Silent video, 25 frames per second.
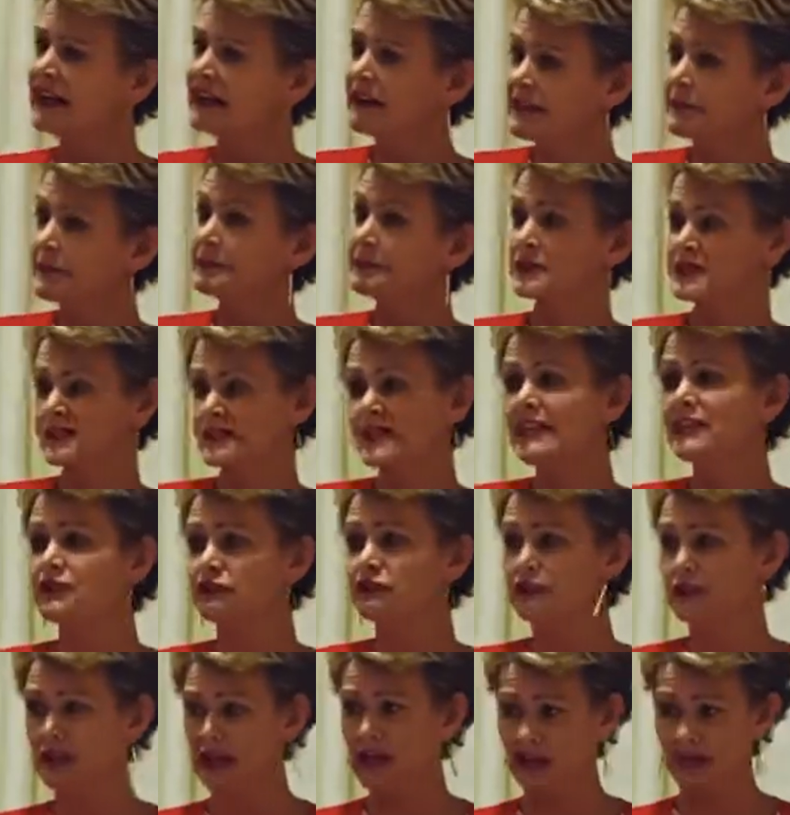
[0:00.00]
The
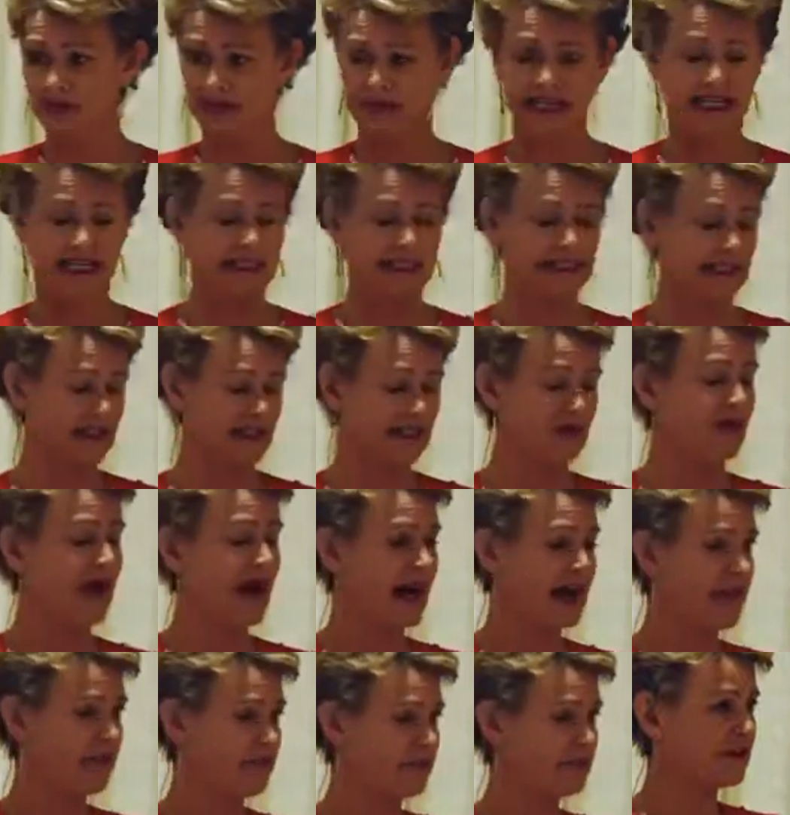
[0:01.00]
procedure alone takes a little
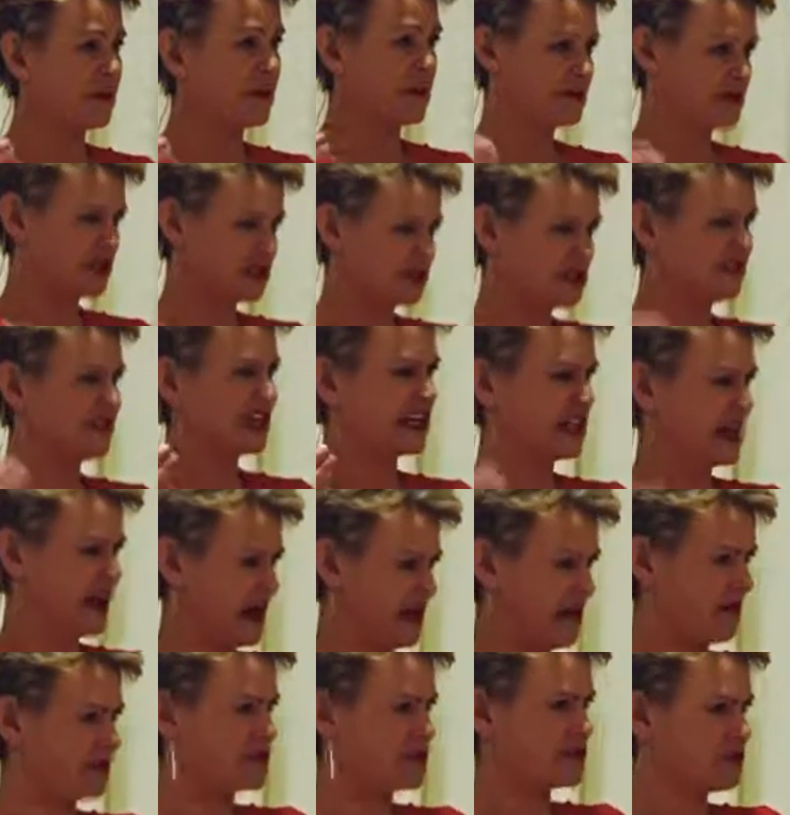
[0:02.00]
while for them to just figure out
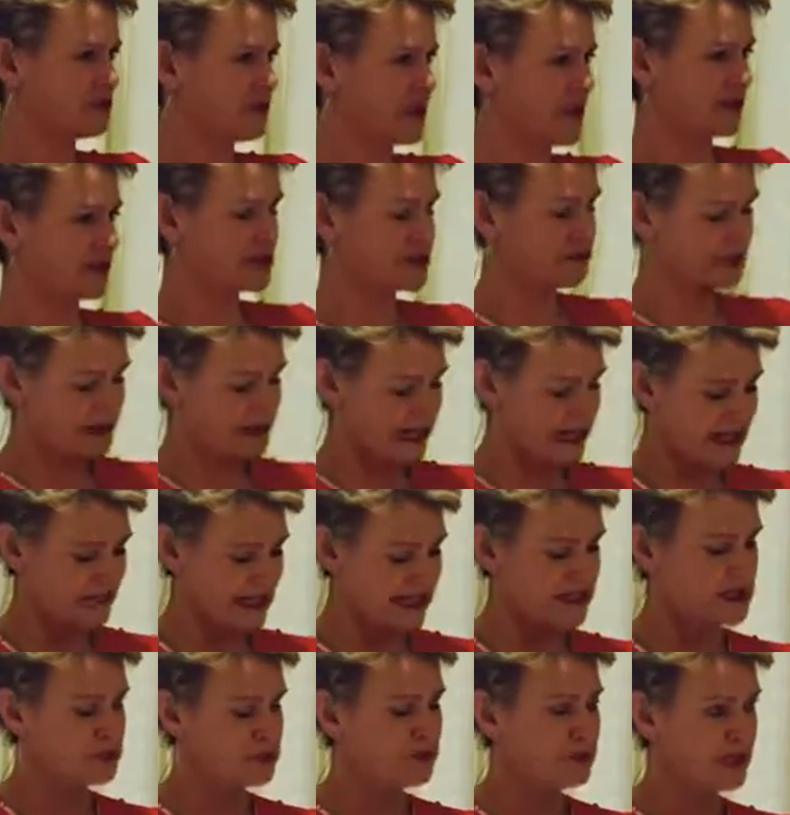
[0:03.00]
how this works, but then it
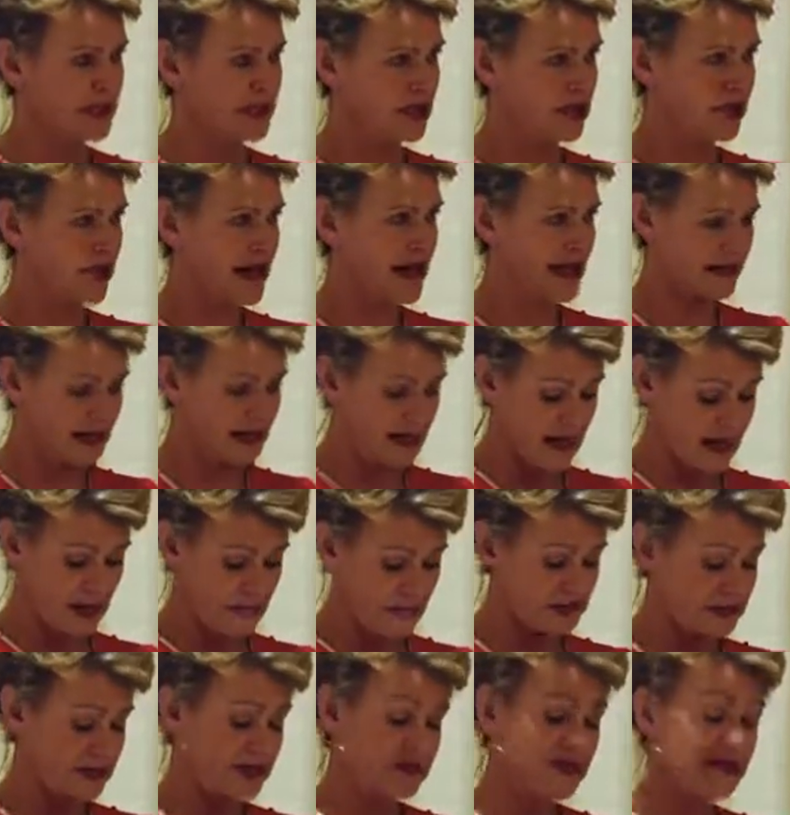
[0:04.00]
gets pretty quick.
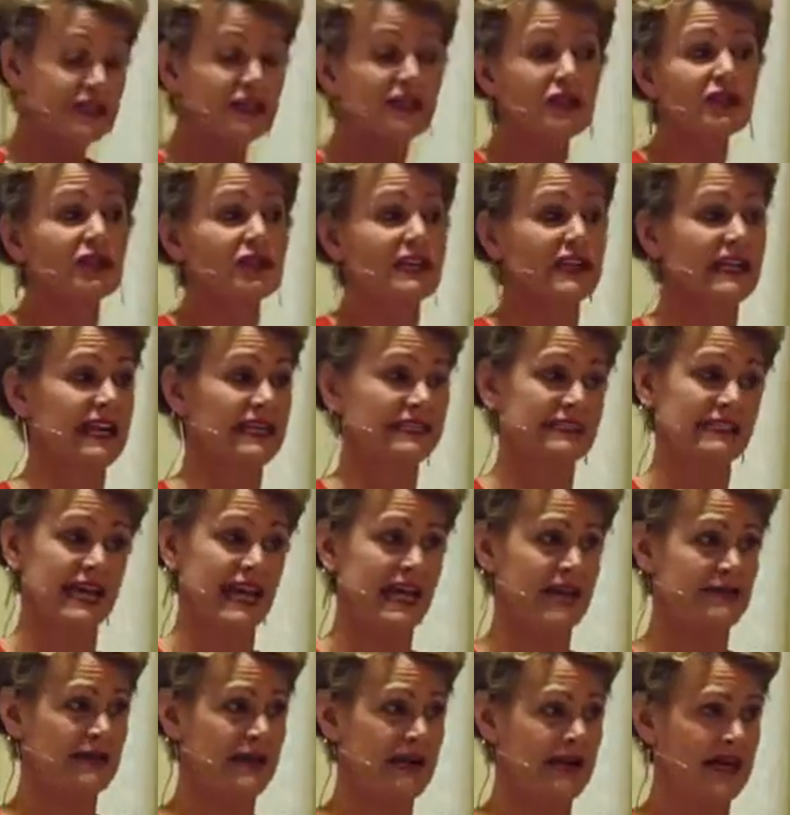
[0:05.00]
But you're still looking at
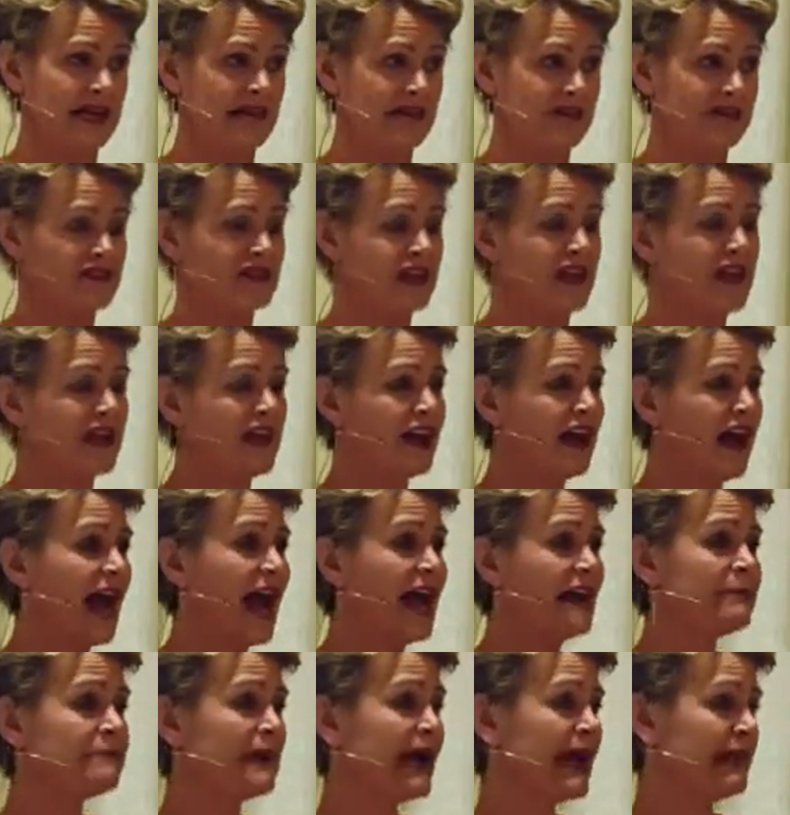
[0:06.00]
10 minutes.
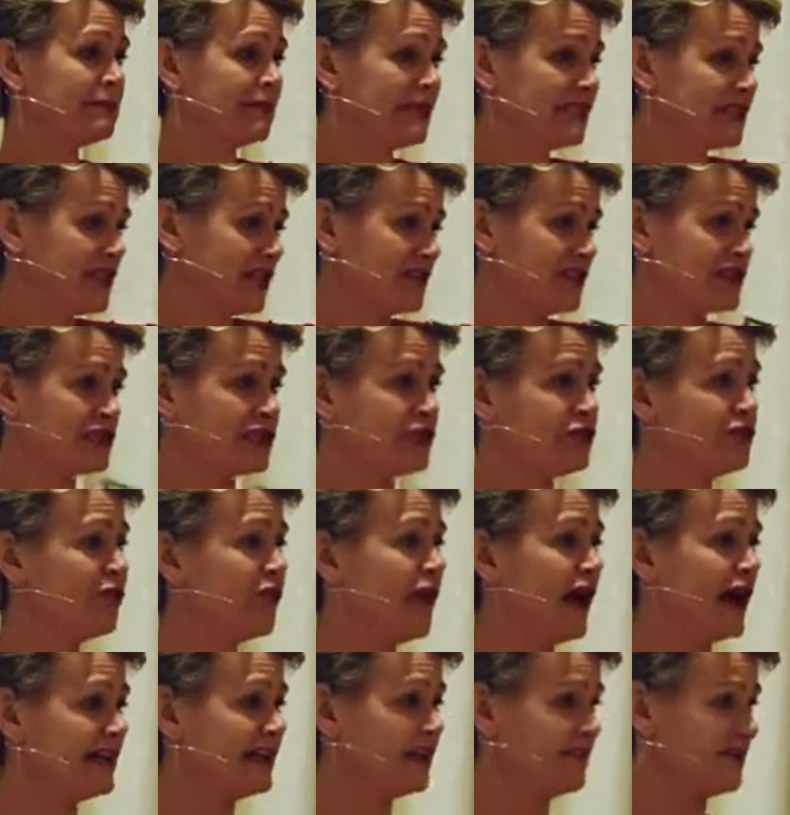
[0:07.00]
I'd probably just do
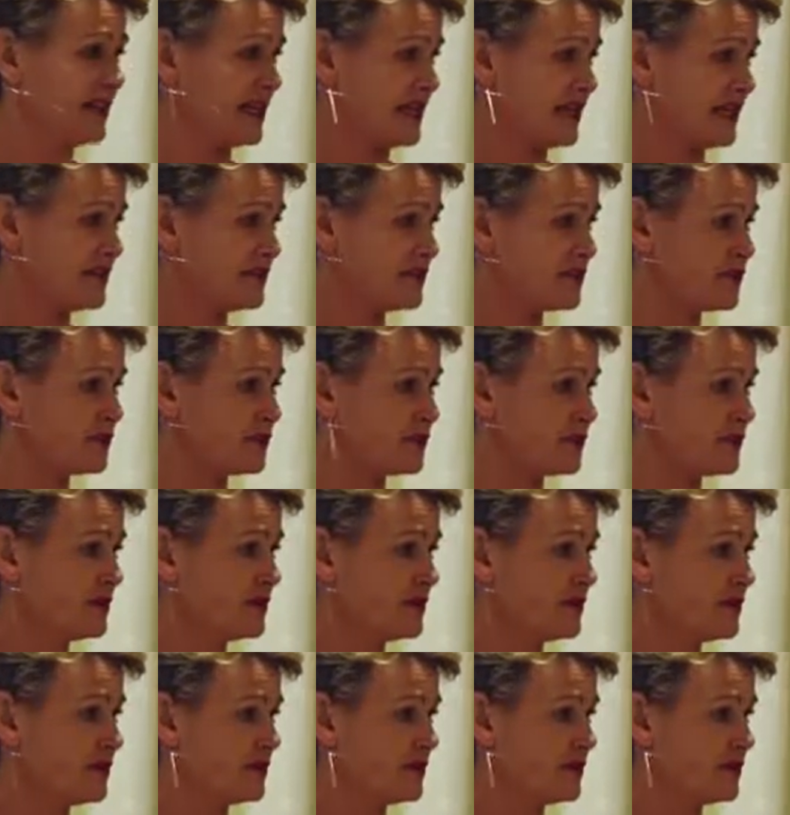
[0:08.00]
one of these.